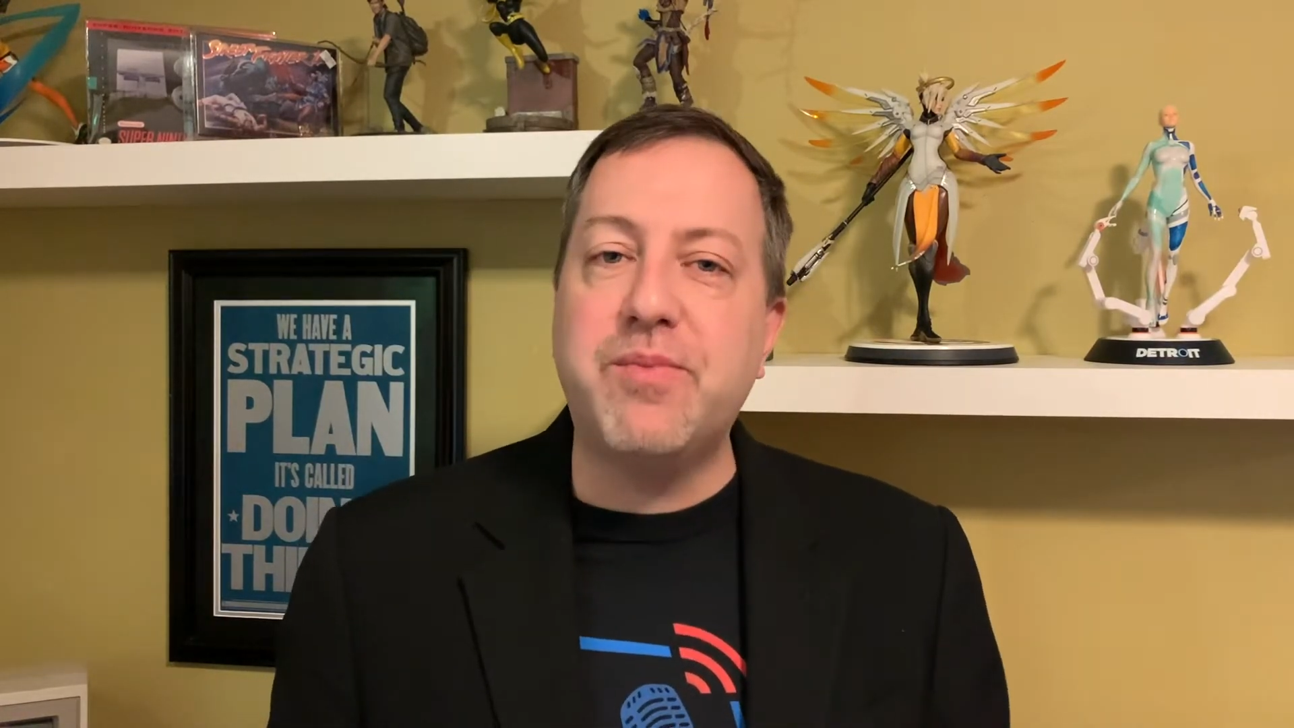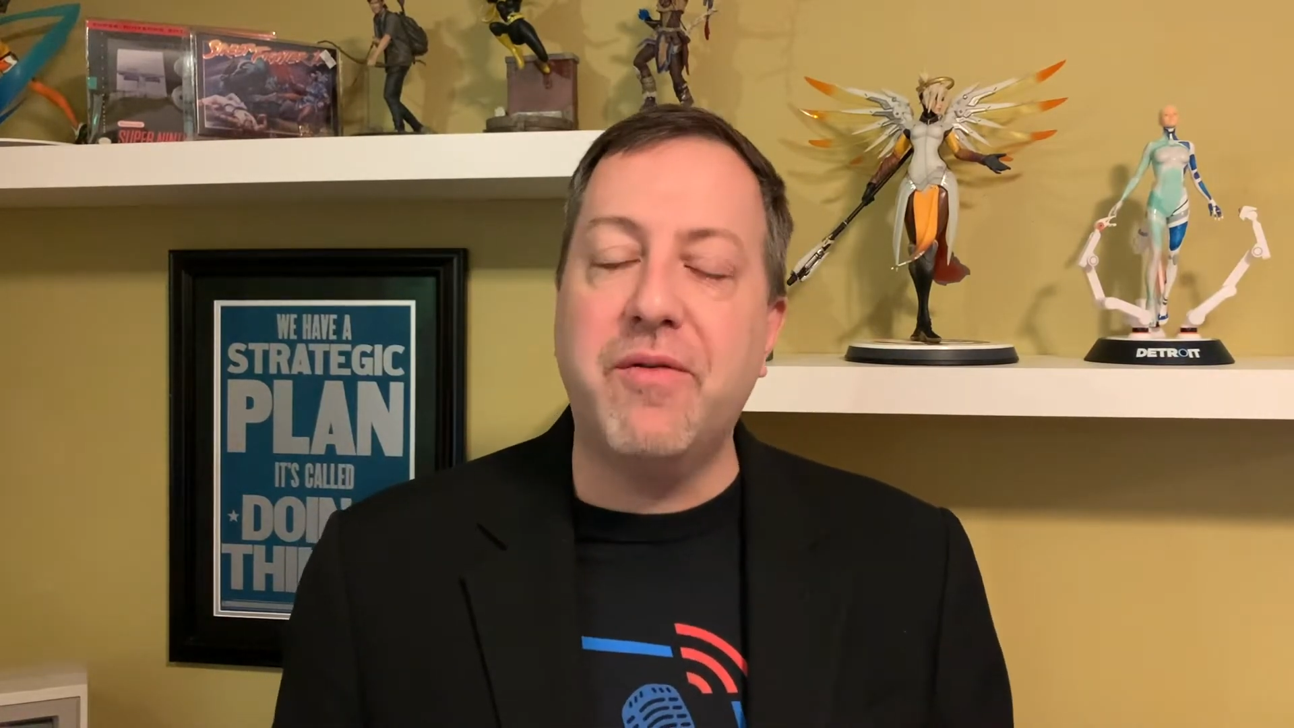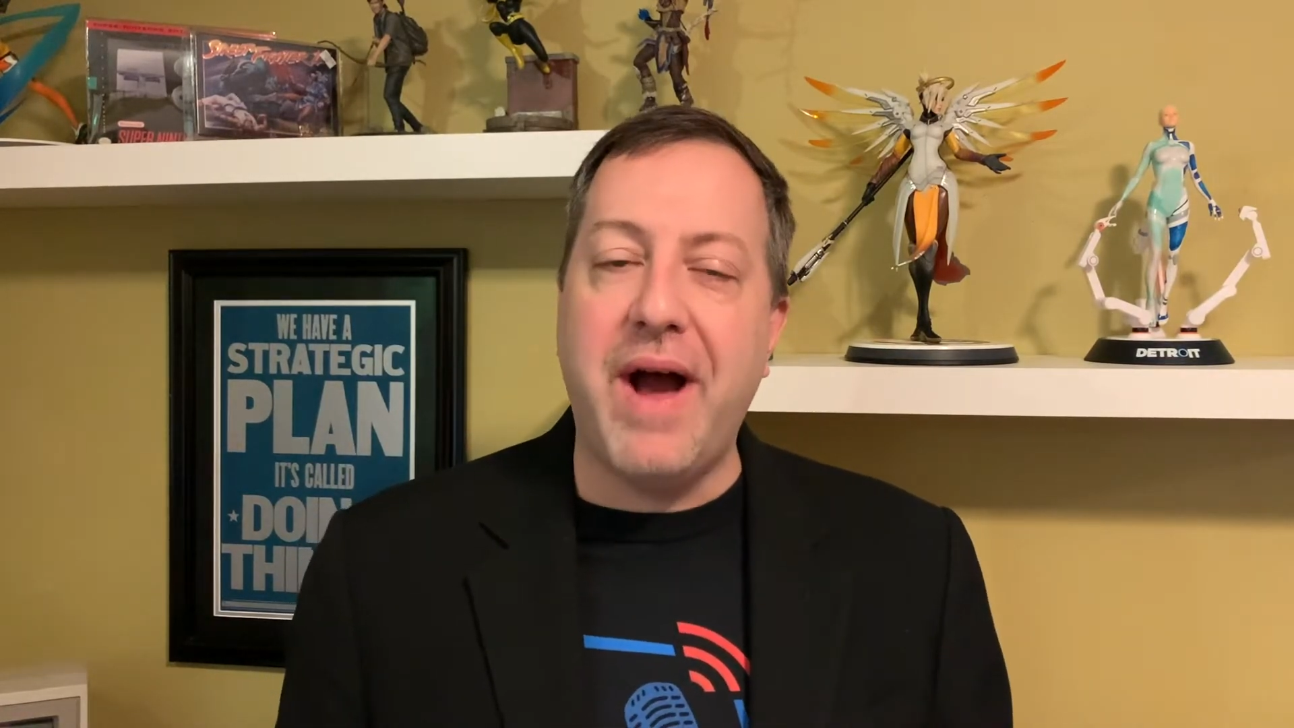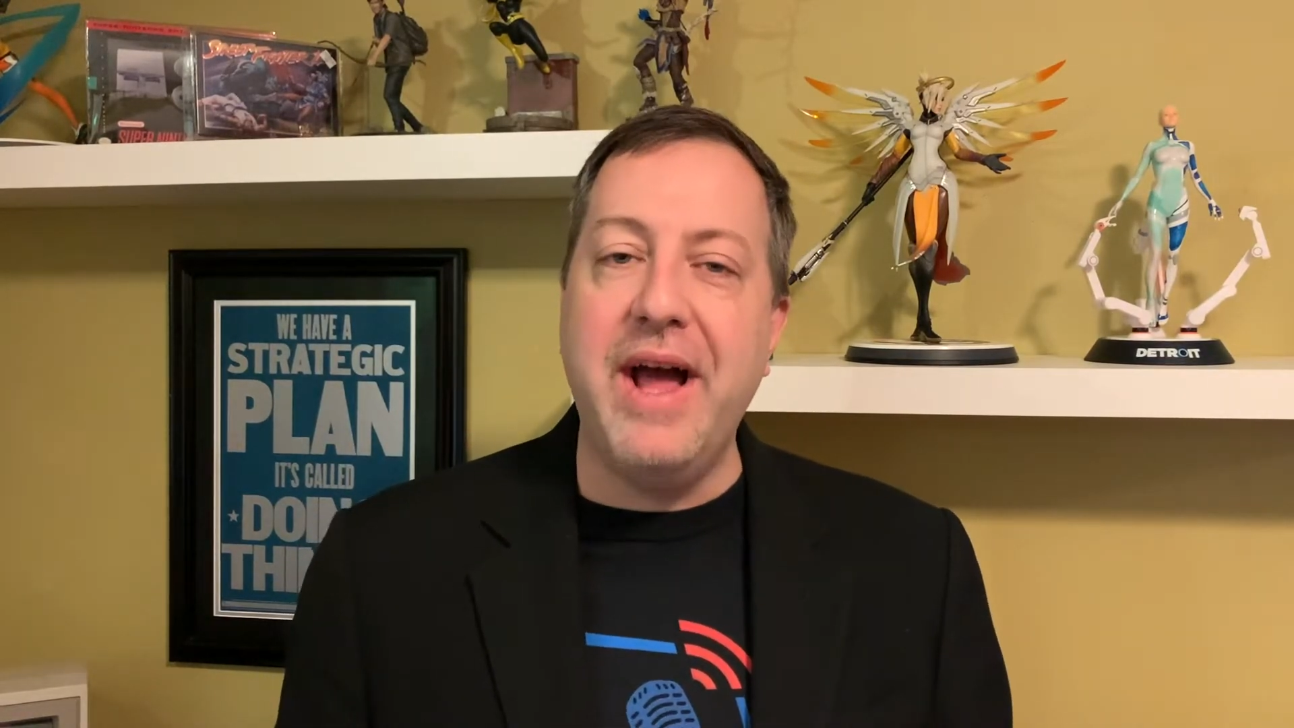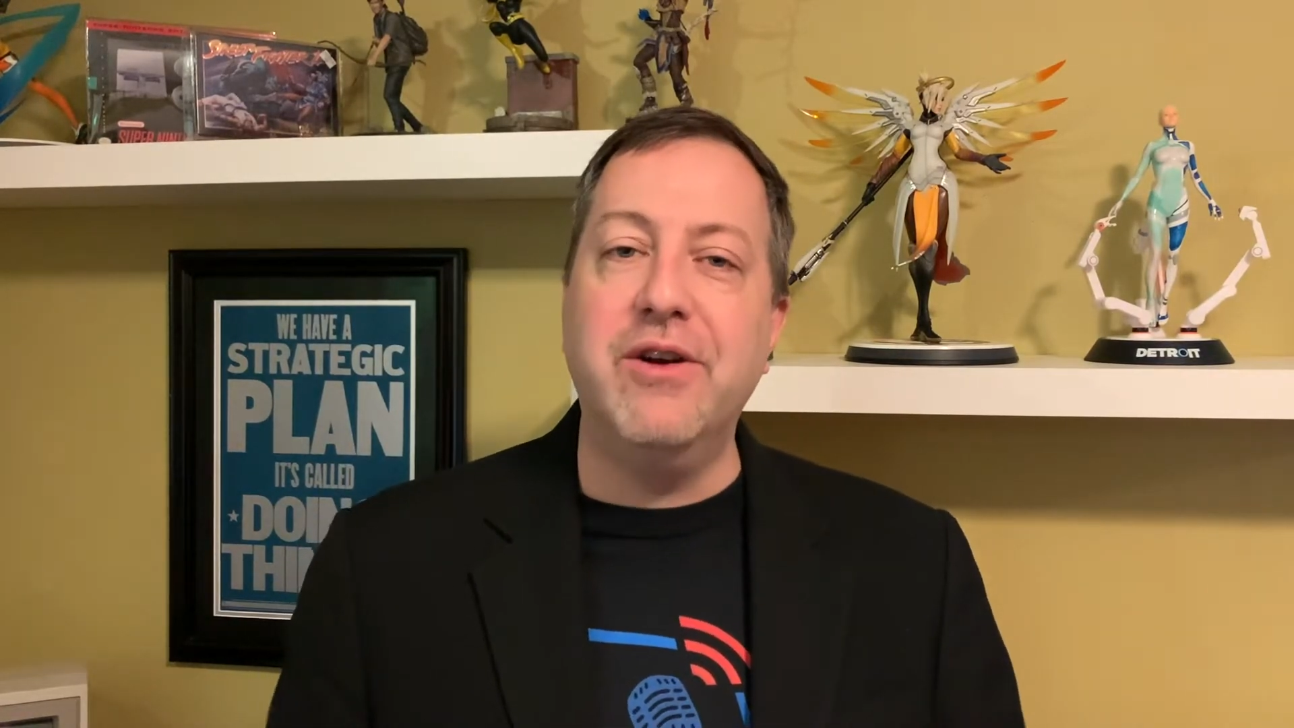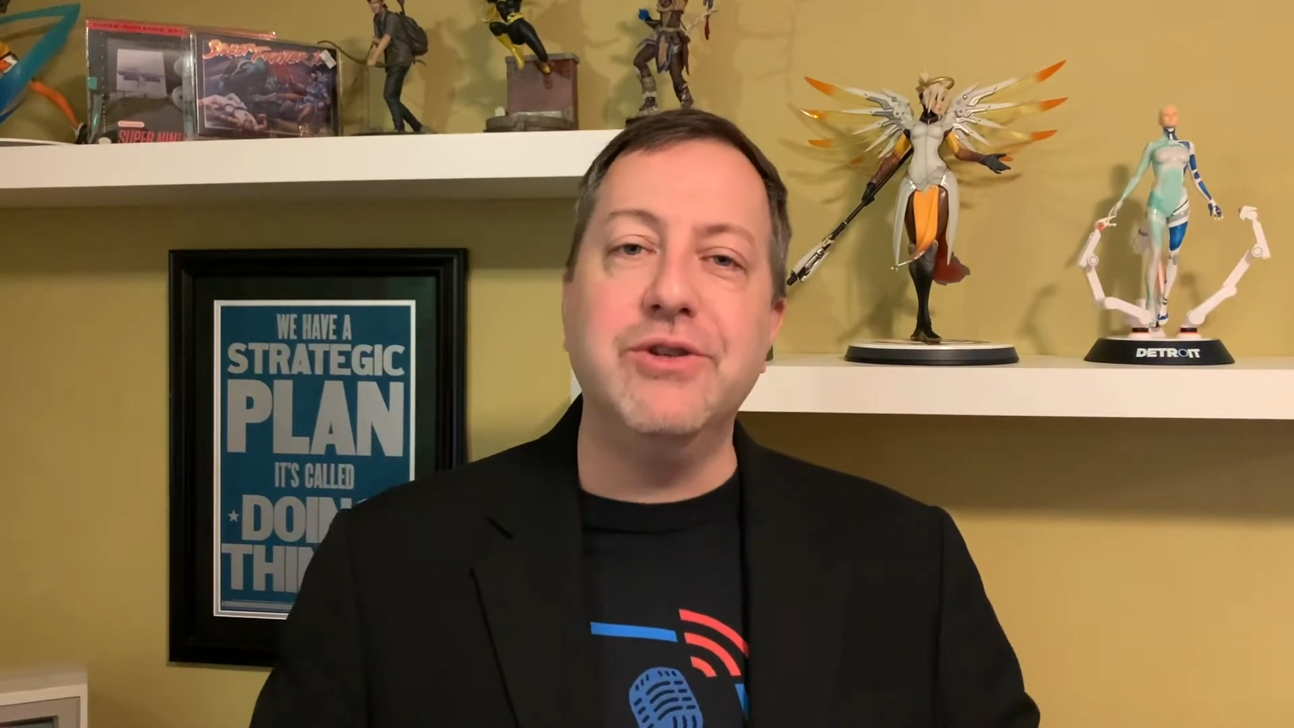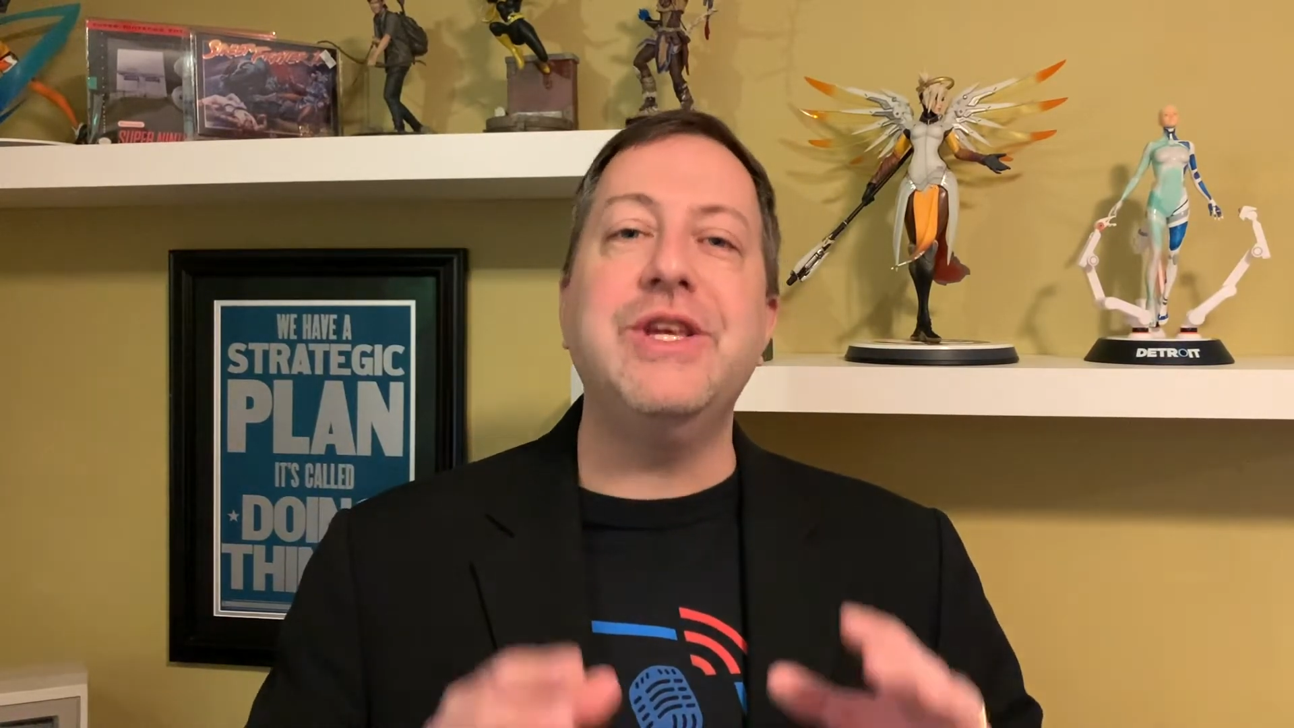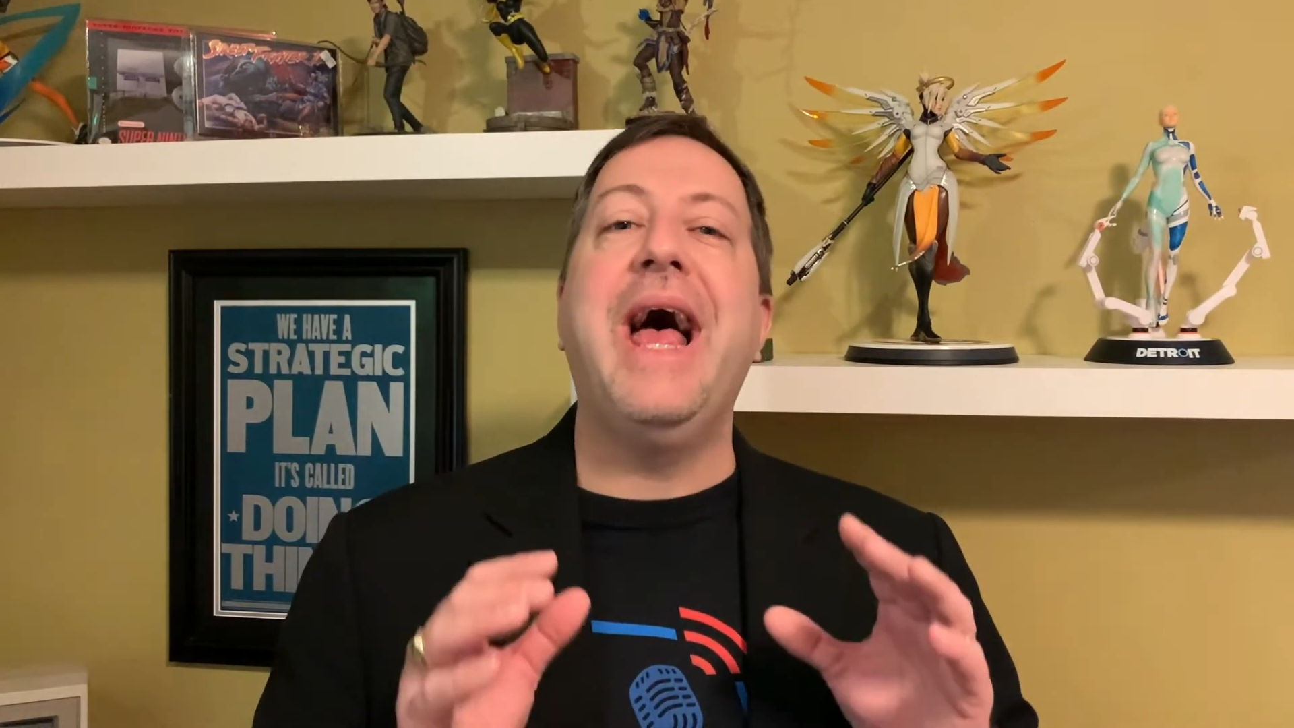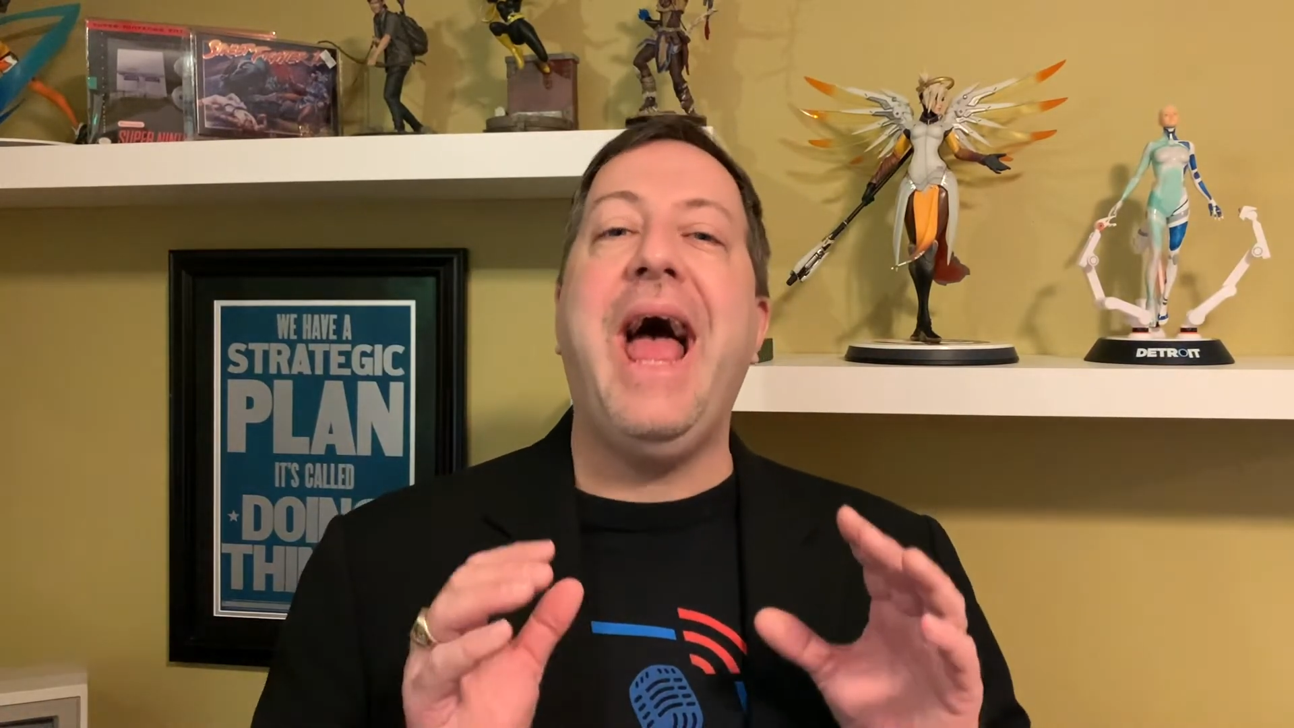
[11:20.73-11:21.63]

providers